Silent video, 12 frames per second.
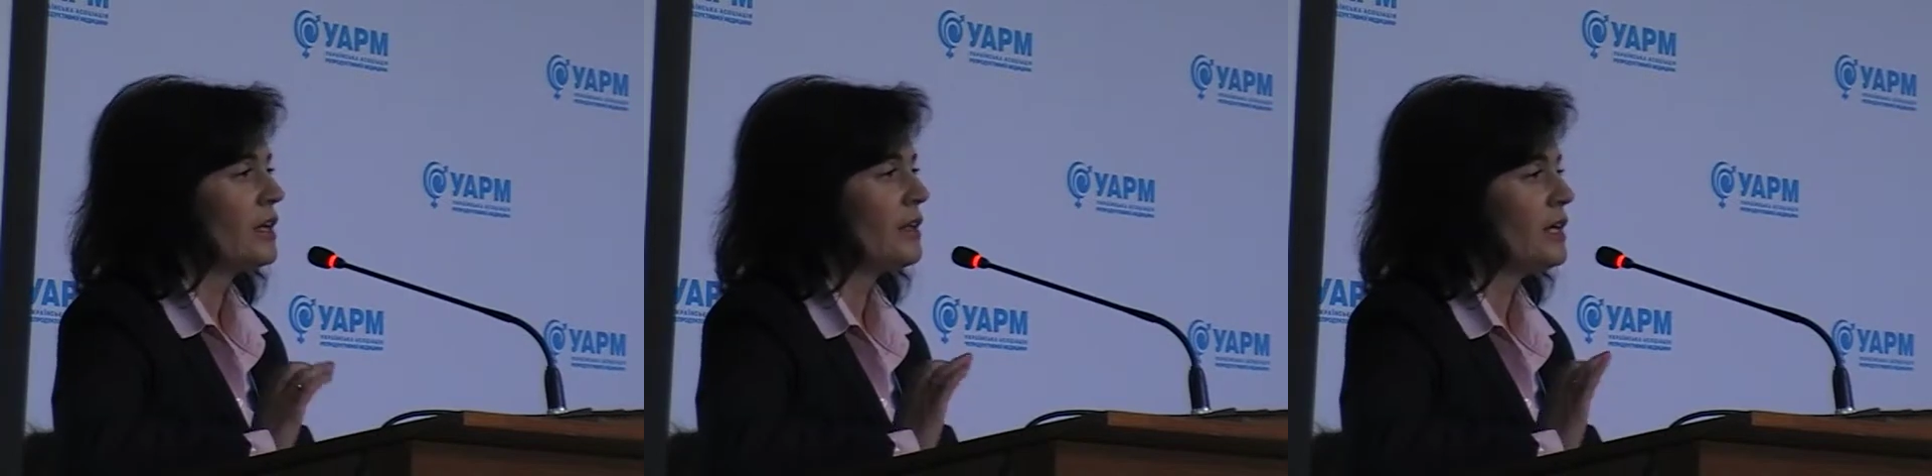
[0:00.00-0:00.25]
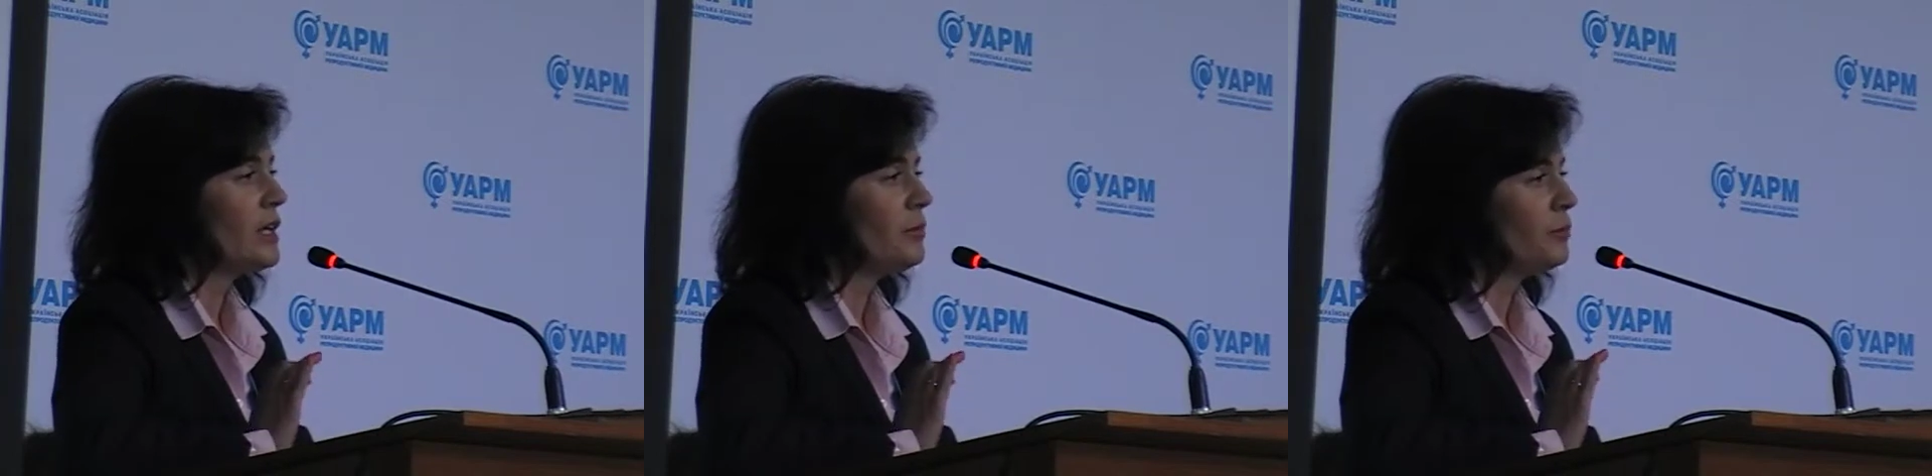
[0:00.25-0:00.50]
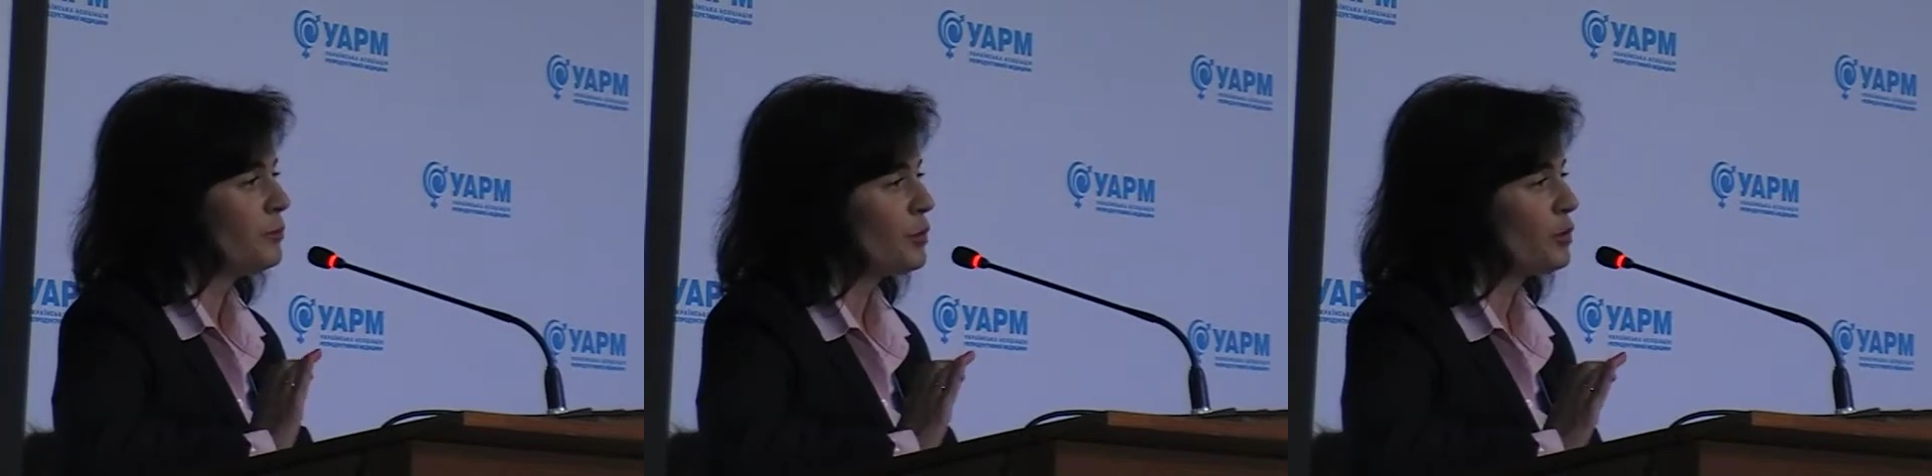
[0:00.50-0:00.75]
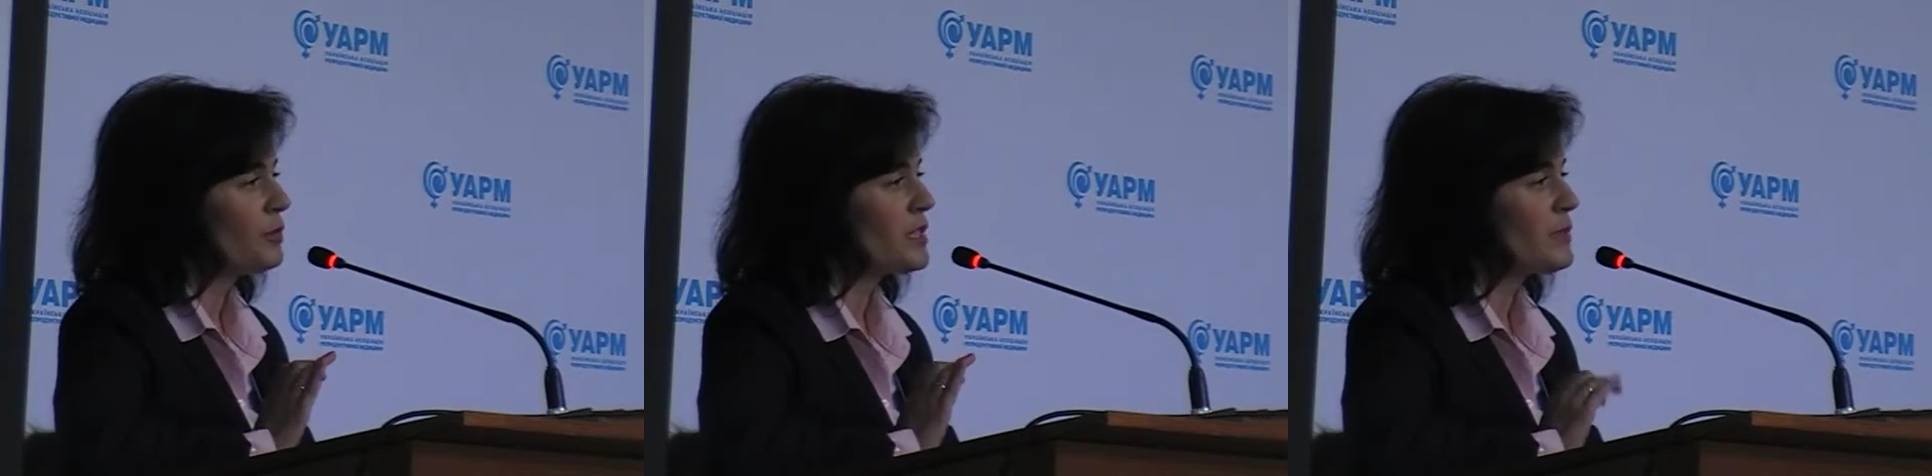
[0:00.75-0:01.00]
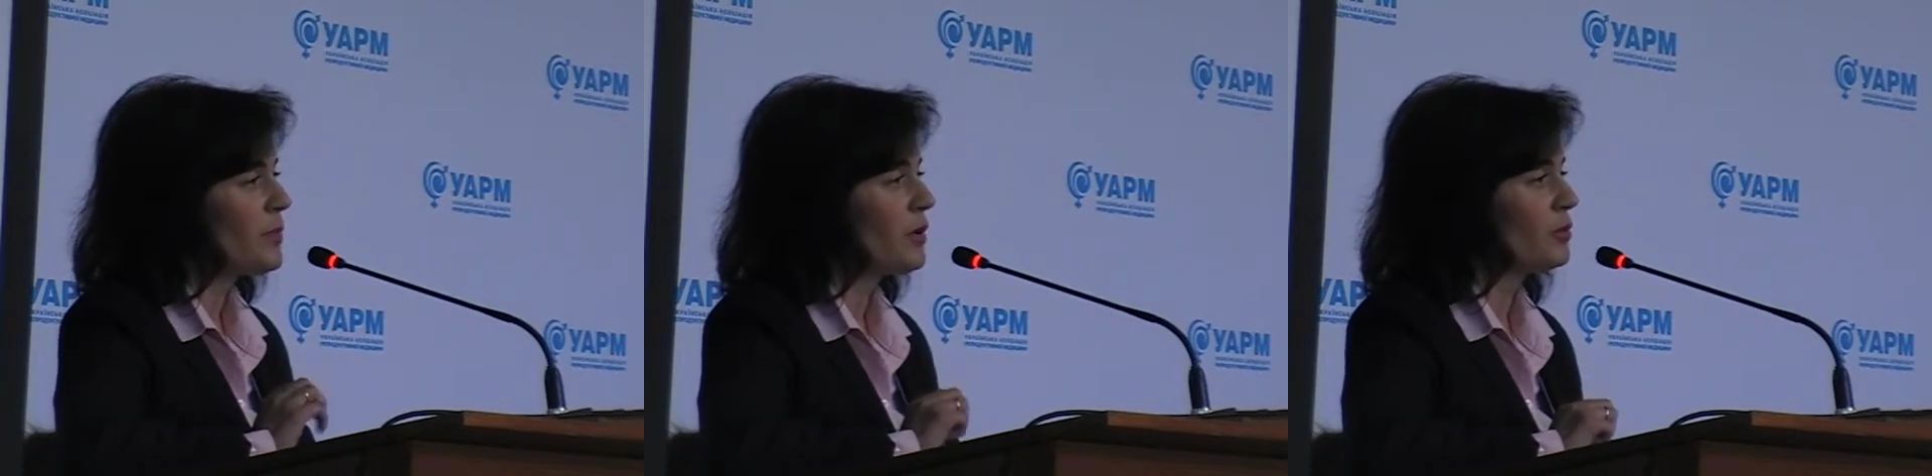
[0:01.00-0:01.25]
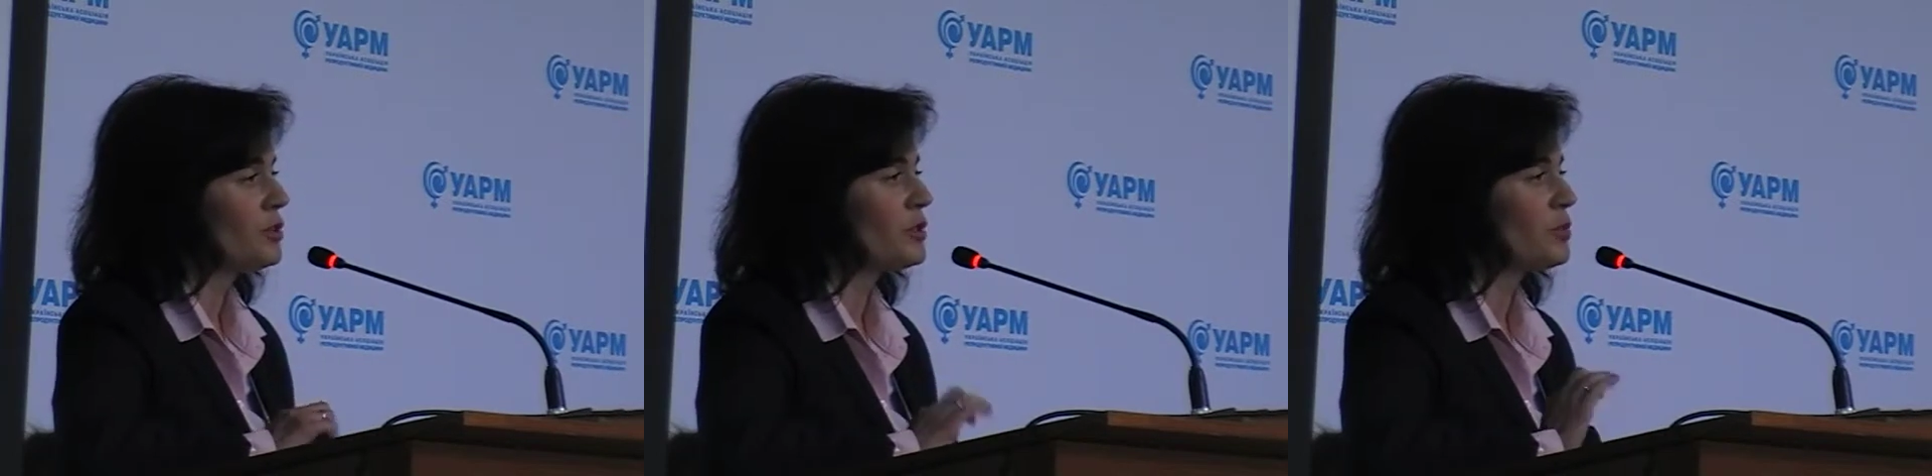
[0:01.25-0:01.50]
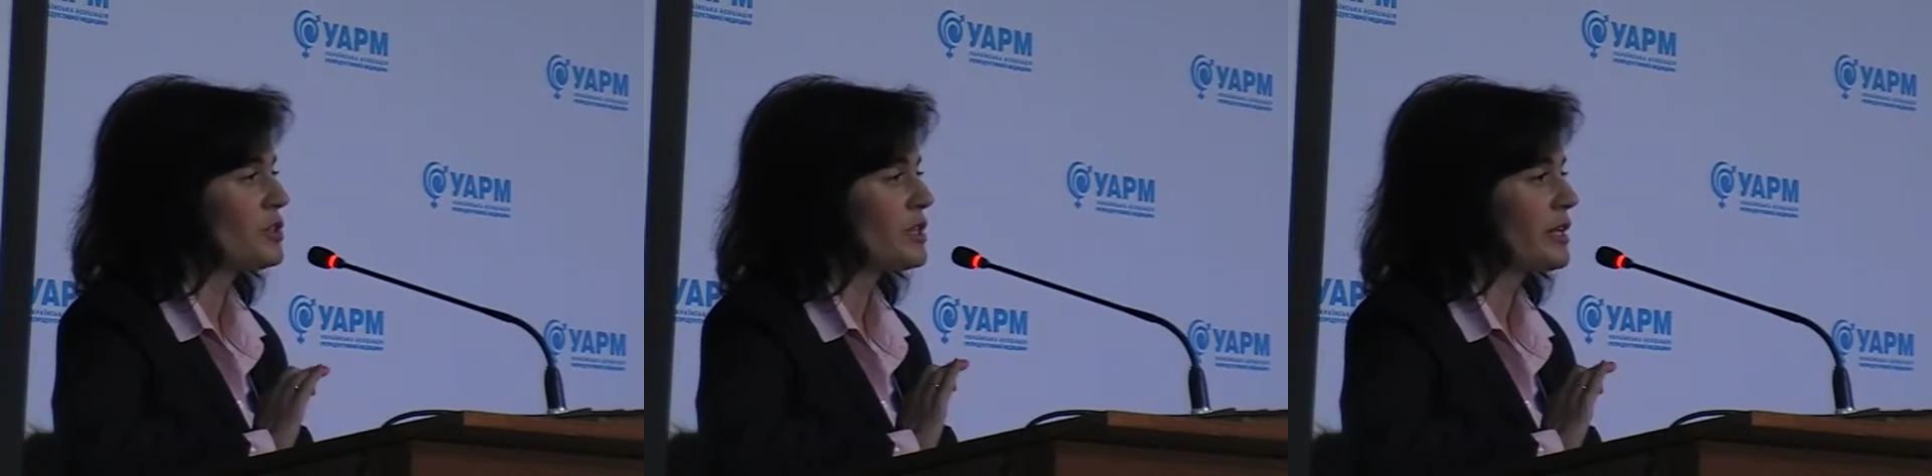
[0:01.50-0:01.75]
the poor responder was